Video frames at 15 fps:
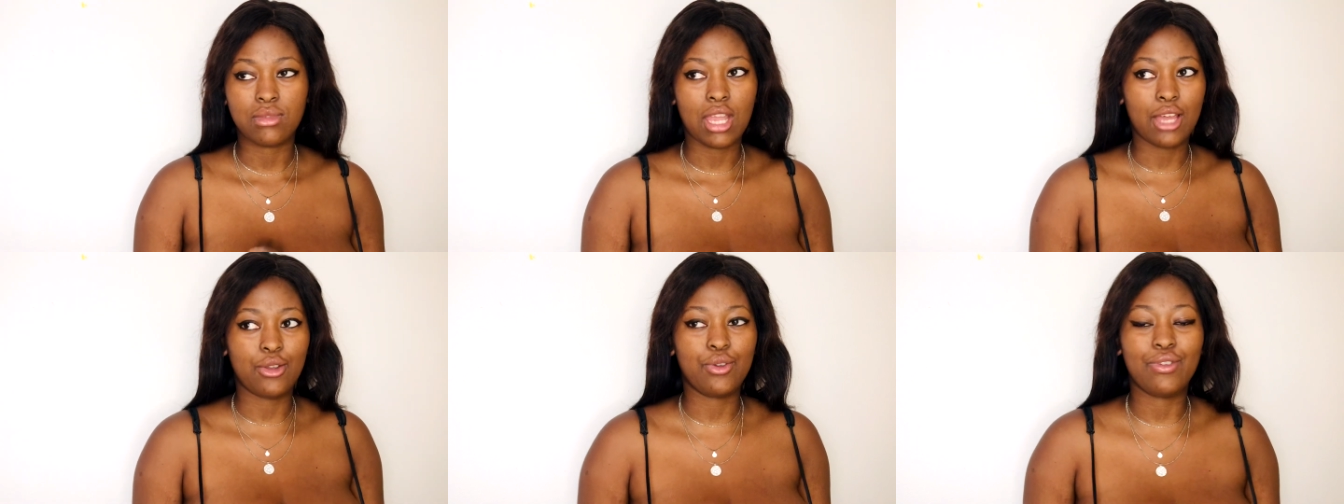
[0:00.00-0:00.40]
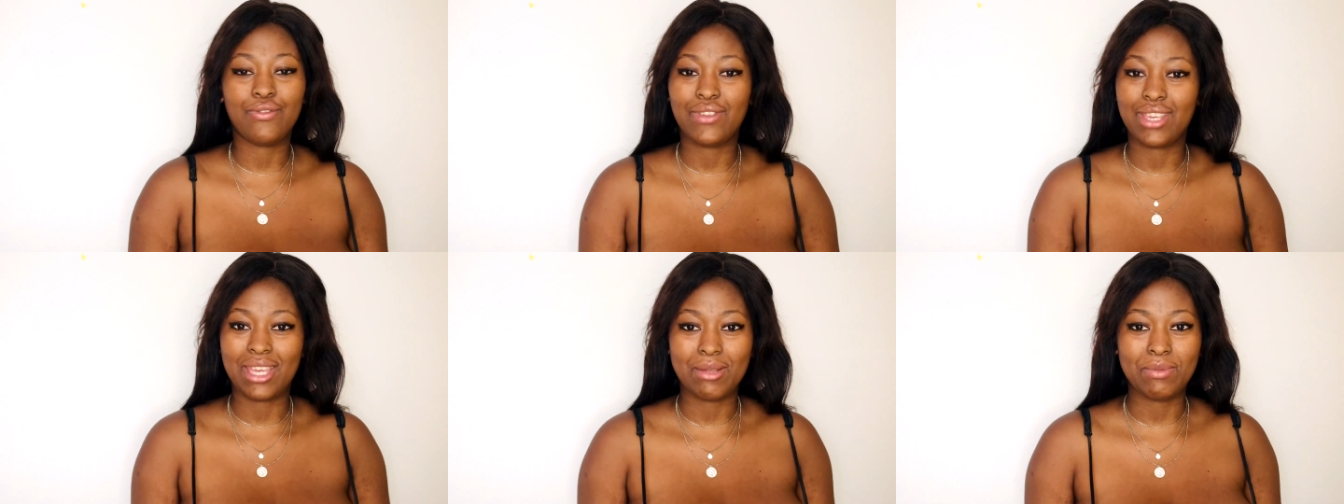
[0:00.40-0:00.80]
I don't know if
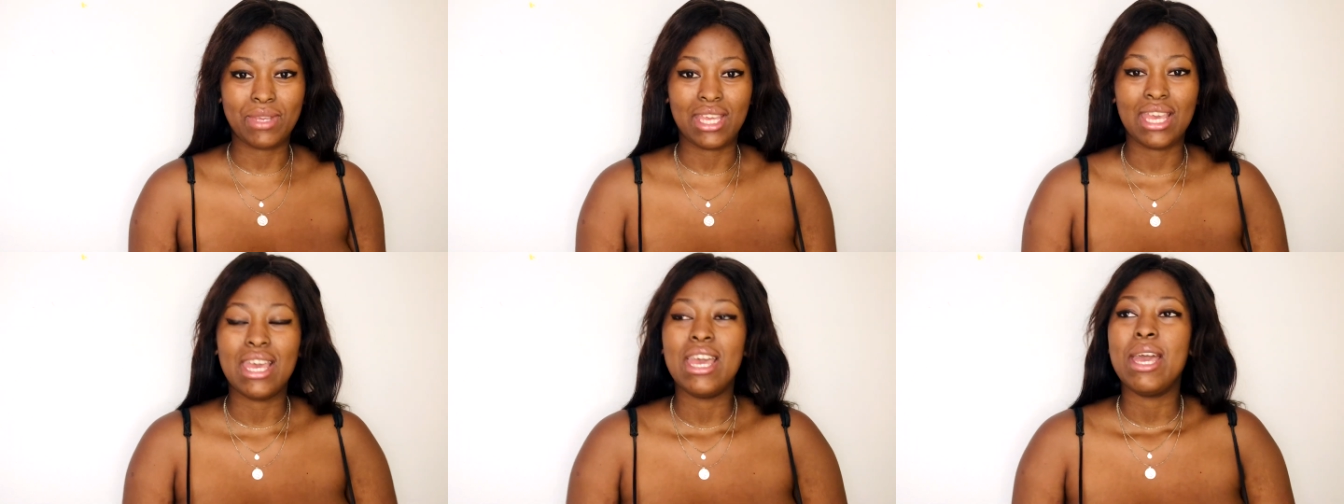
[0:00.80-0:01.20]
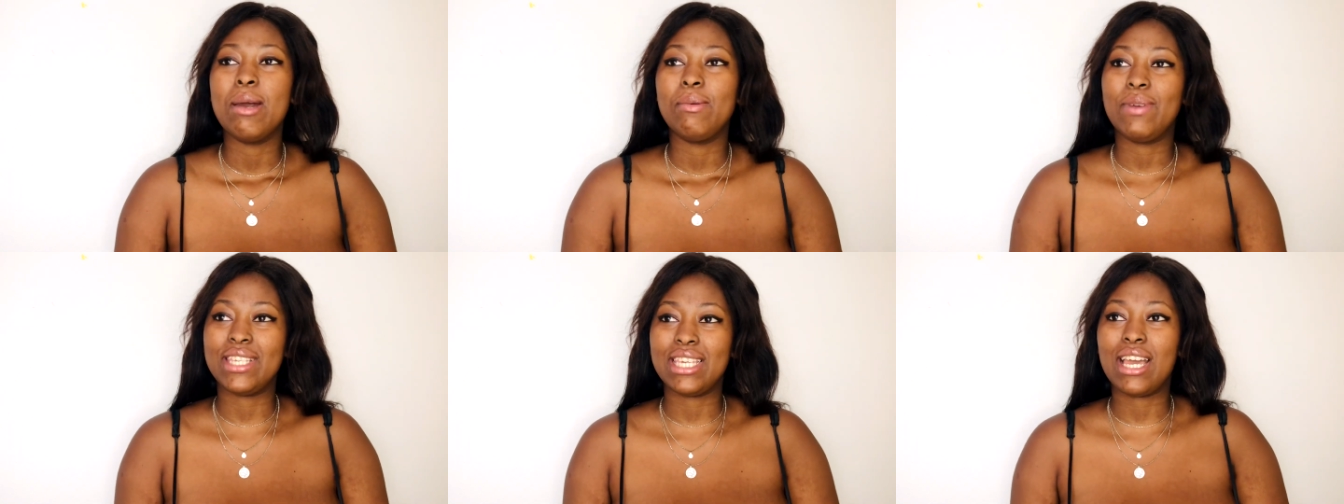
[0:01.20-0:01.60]
you get me.
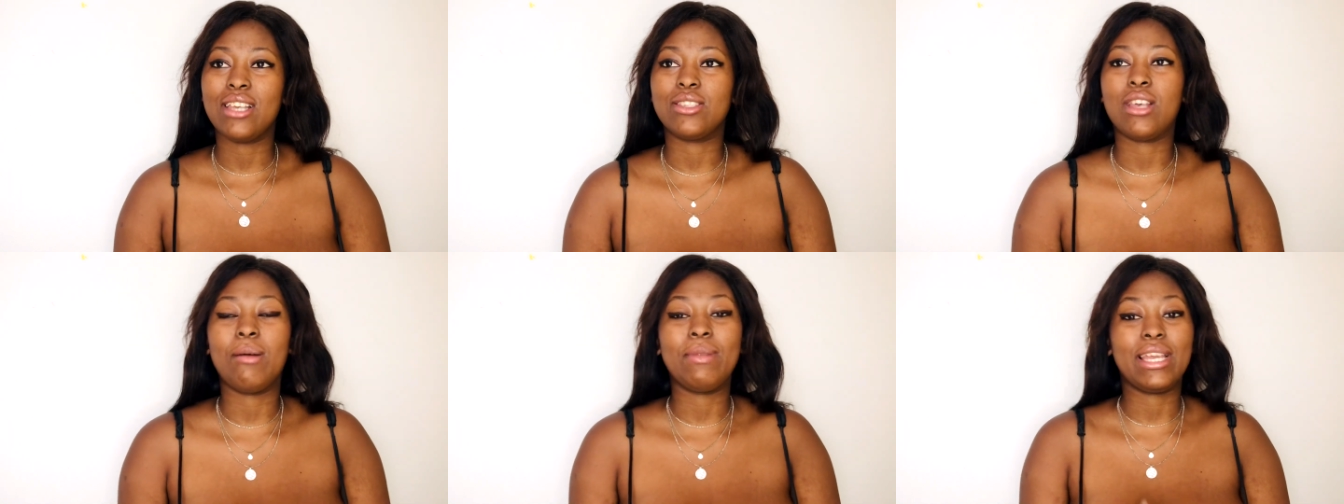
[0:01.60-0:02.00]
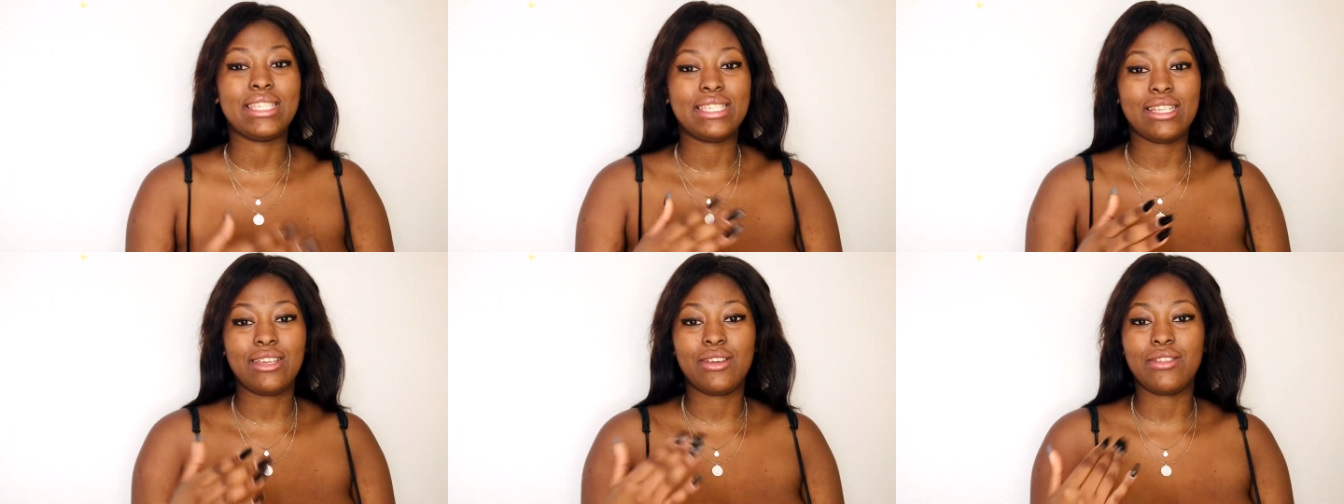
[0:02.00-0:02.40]
But yeah, so I'm like
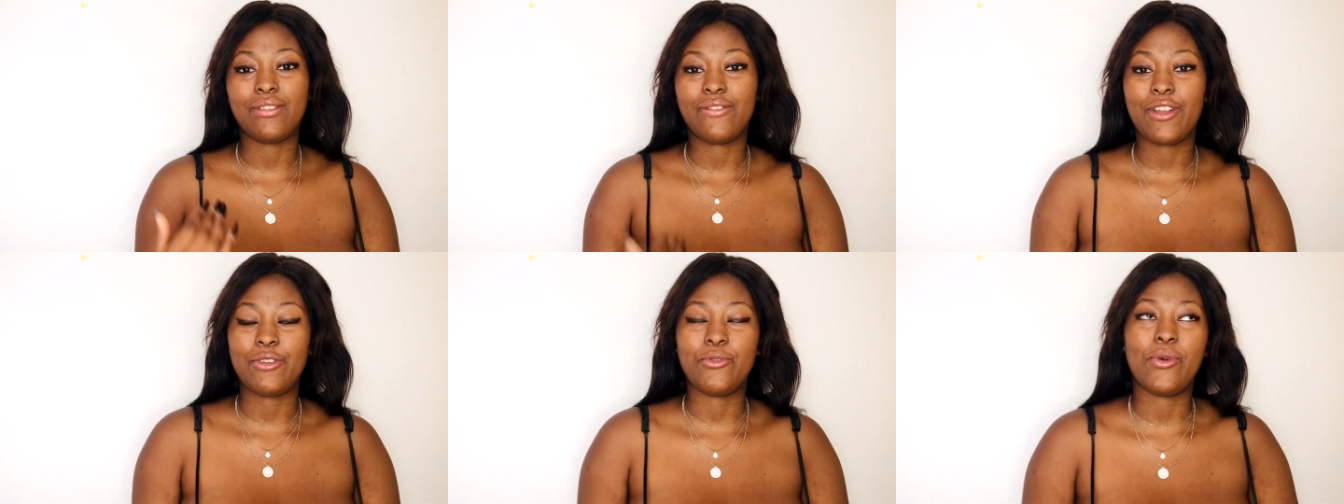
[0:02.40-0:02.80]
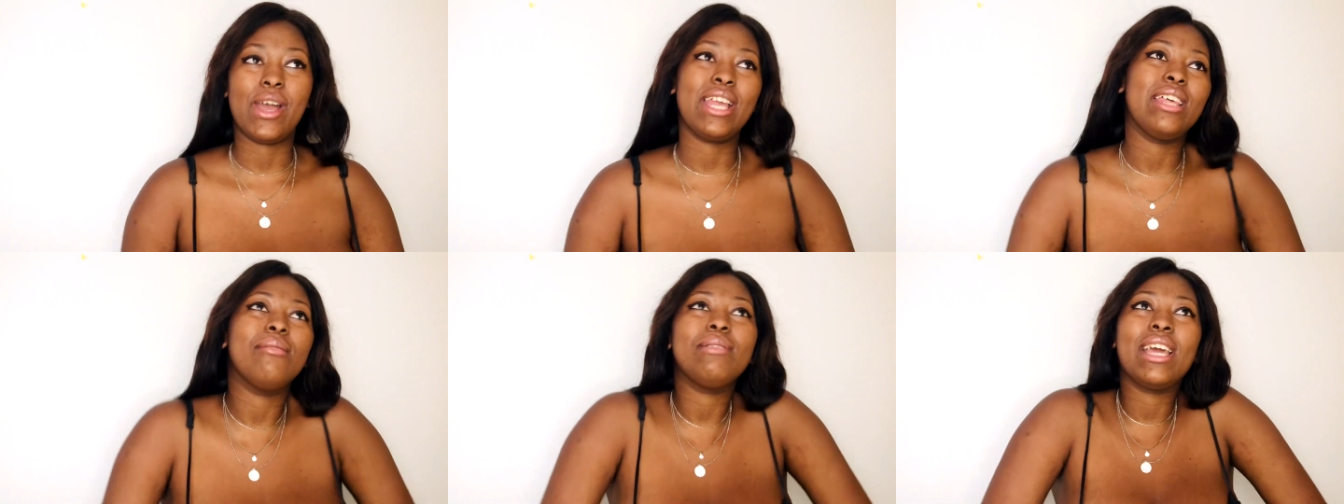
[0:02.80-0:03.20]
sitting on the front row
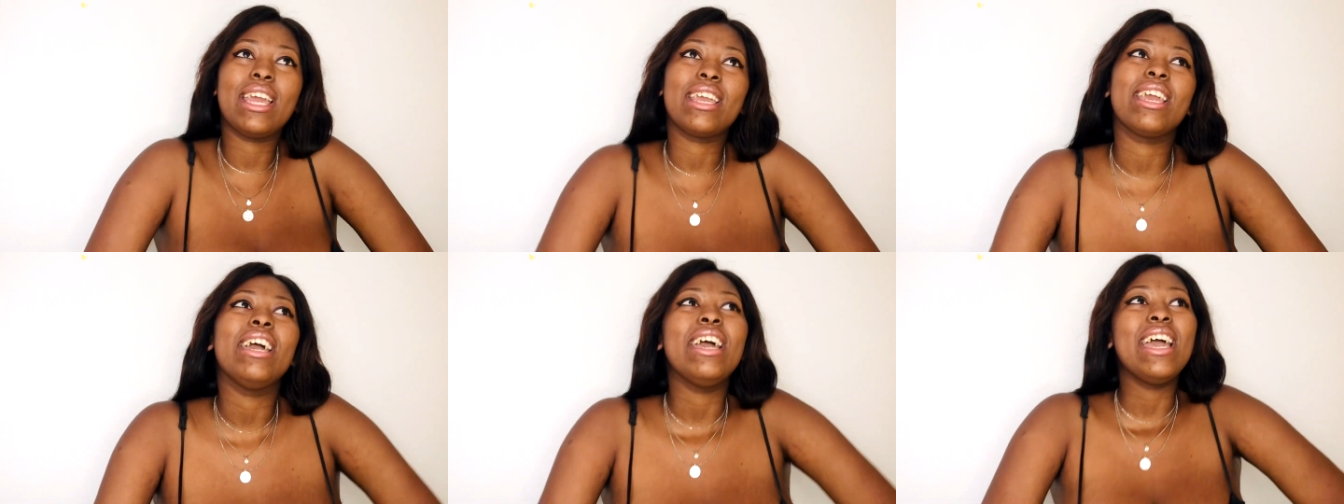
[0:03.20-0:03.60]
and I'm like,